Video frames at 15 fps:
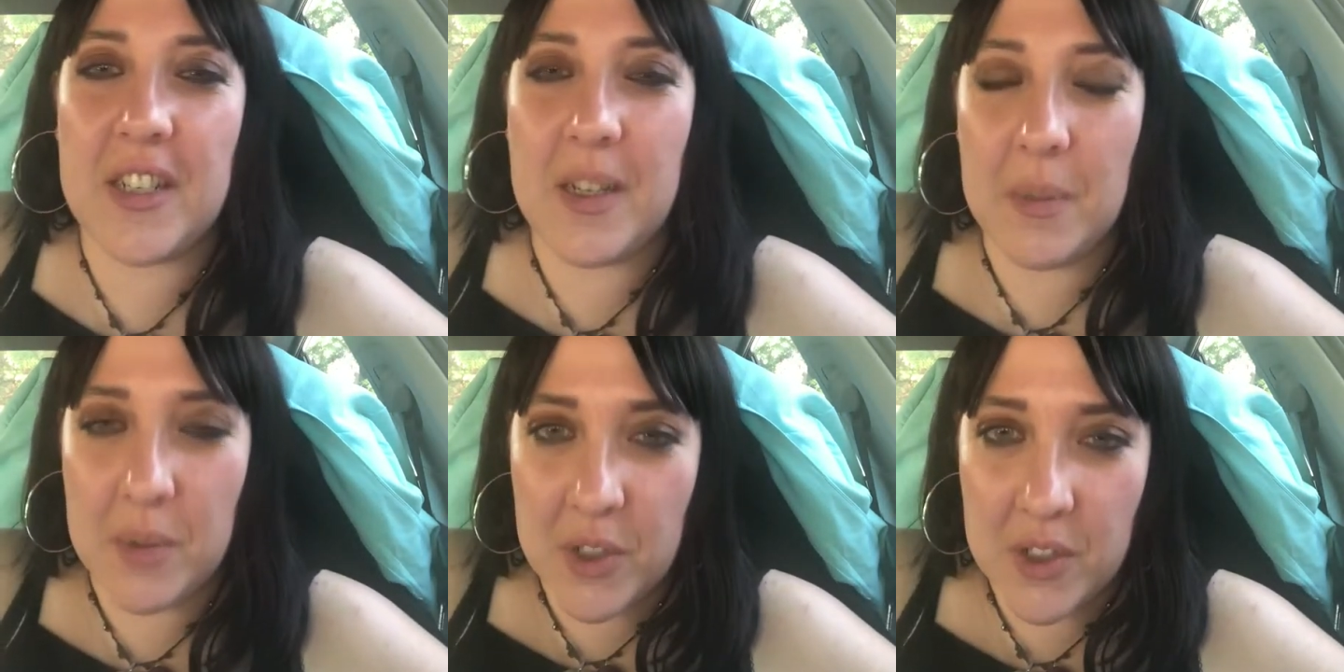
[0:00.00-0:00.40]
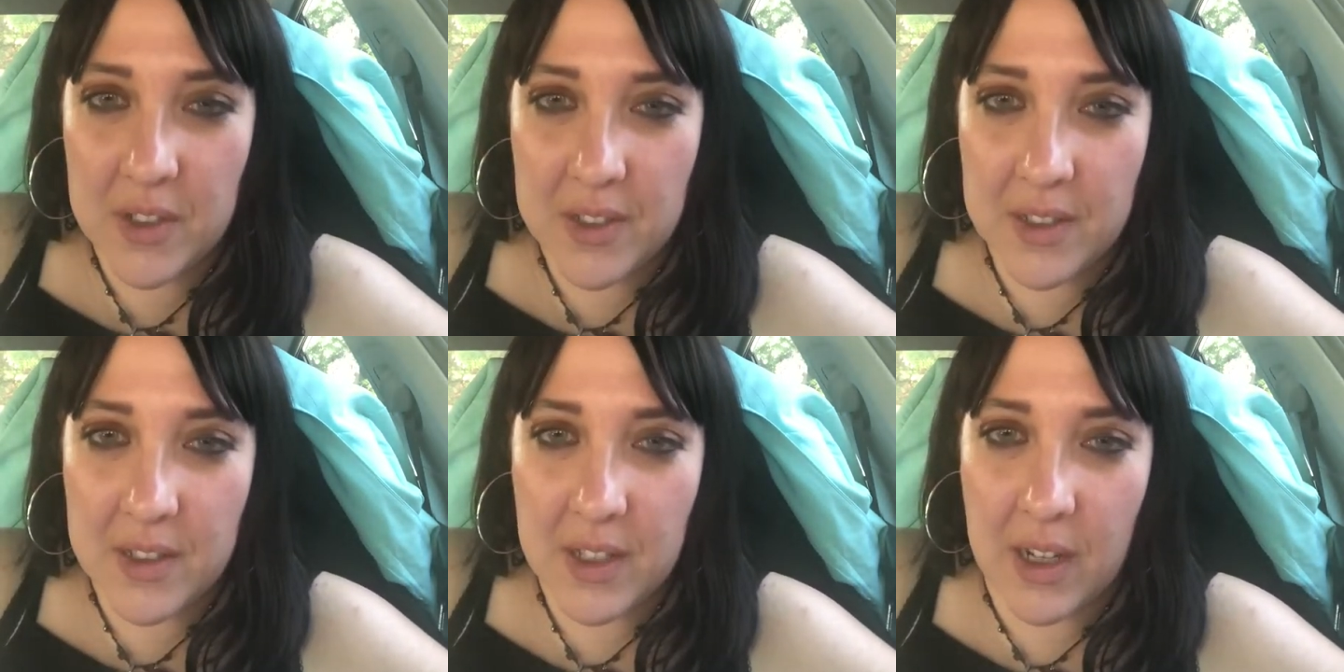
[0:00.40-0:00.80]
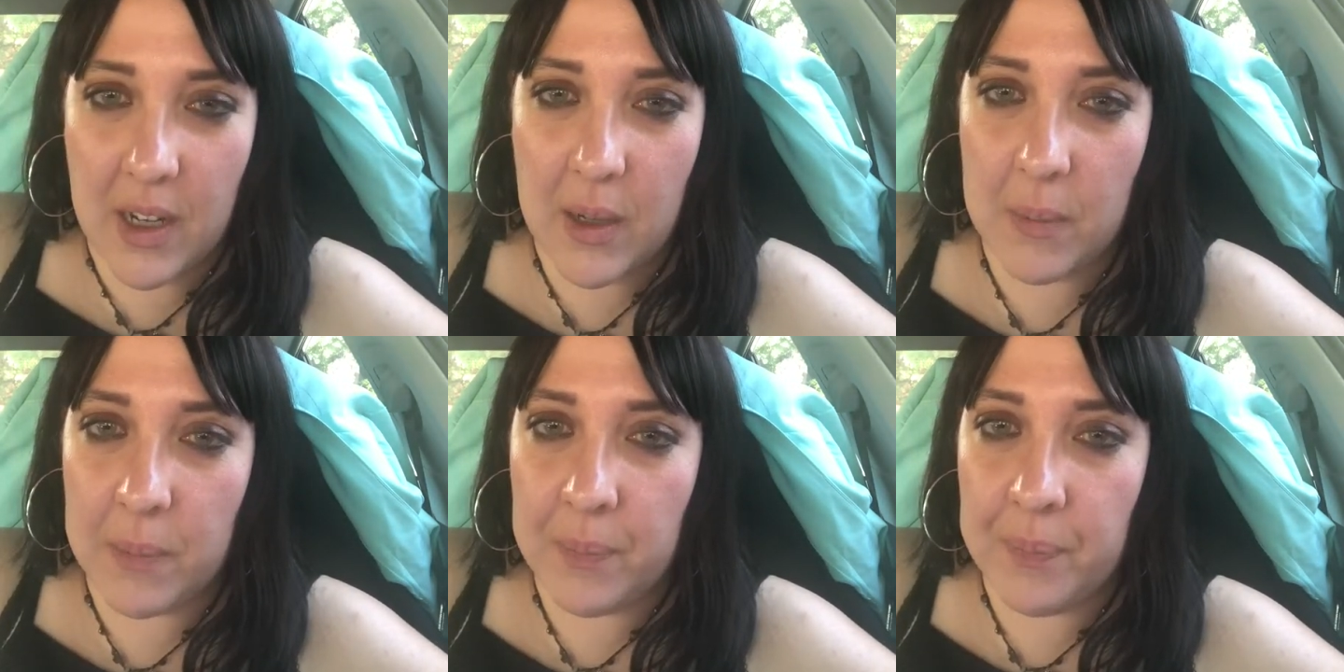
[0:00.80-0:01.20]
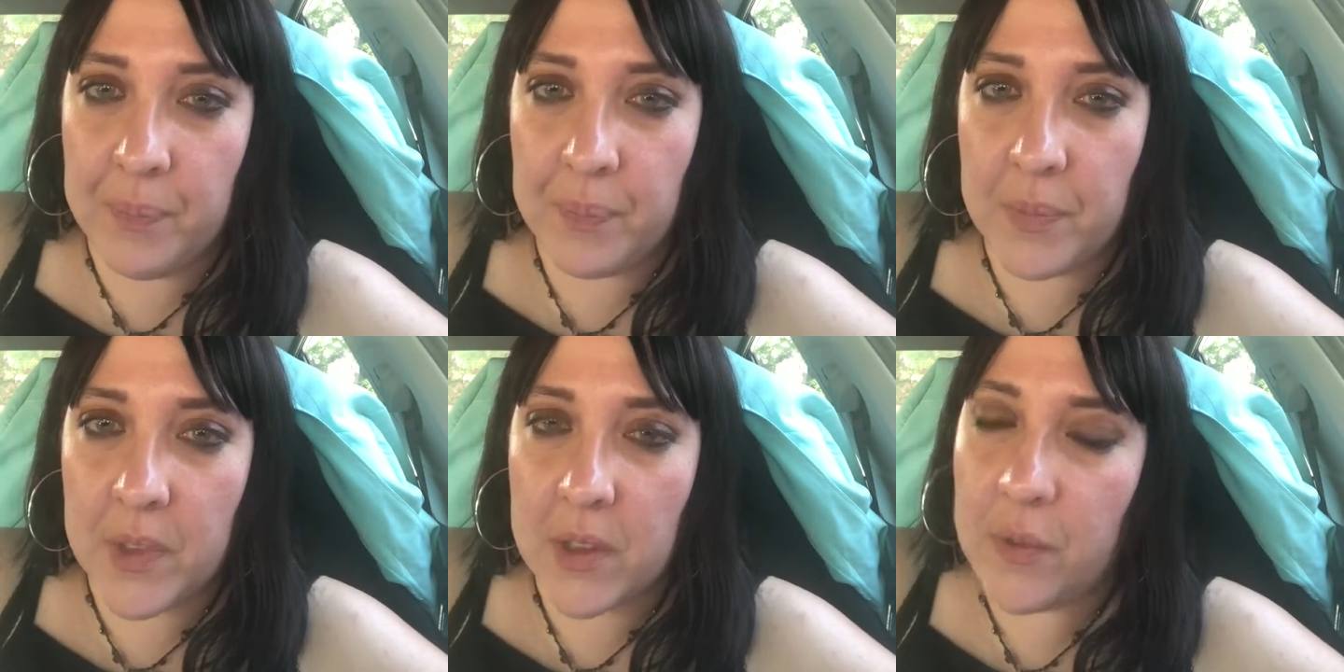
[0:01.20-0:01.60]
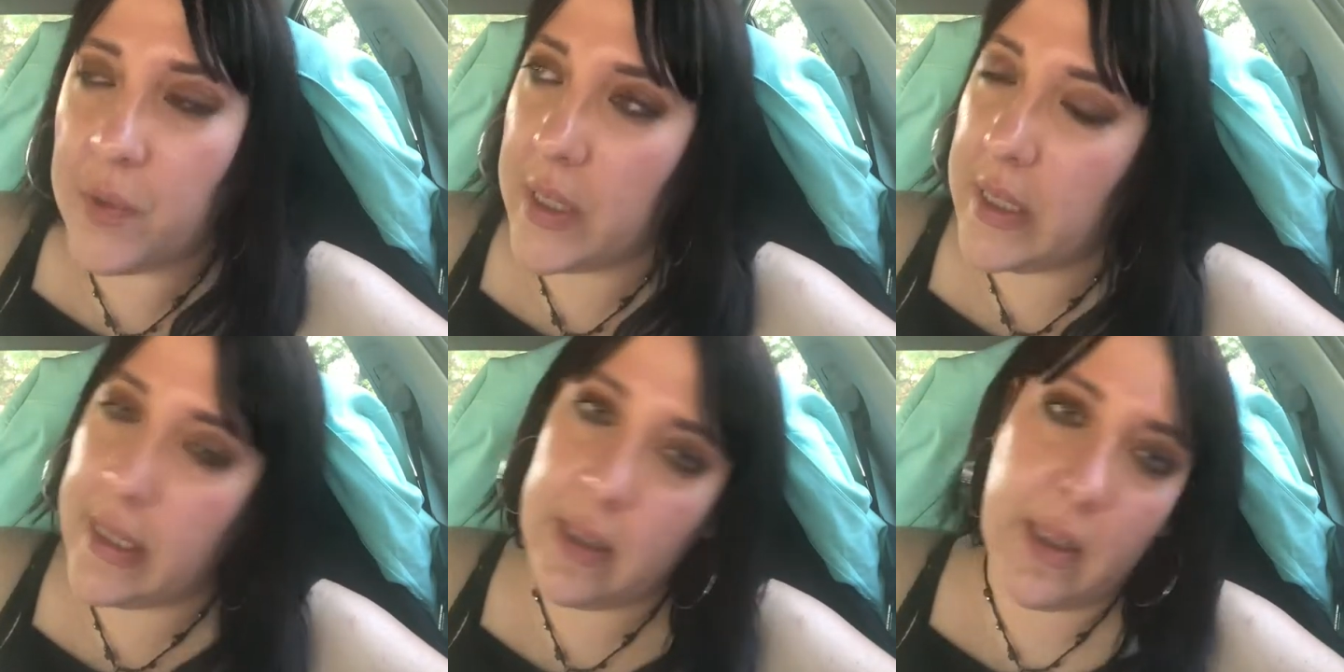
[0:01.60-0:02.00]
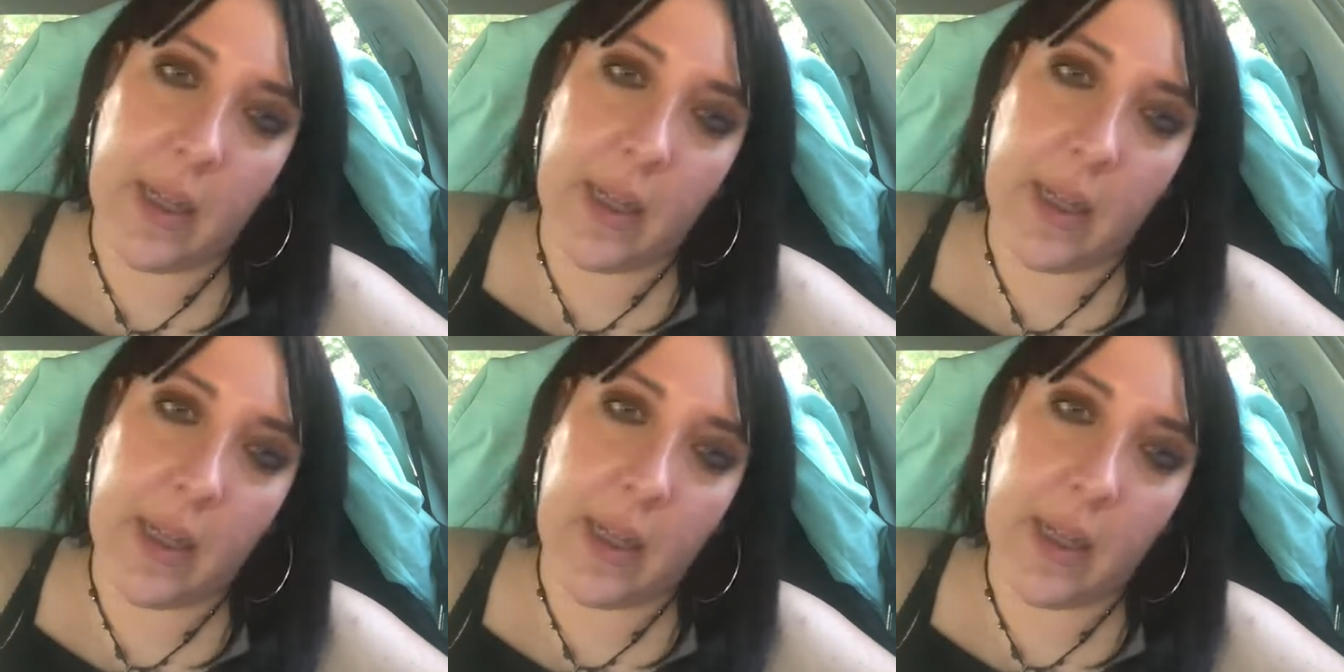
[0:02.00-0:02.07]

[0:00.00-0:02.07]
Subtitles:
I'm just feeling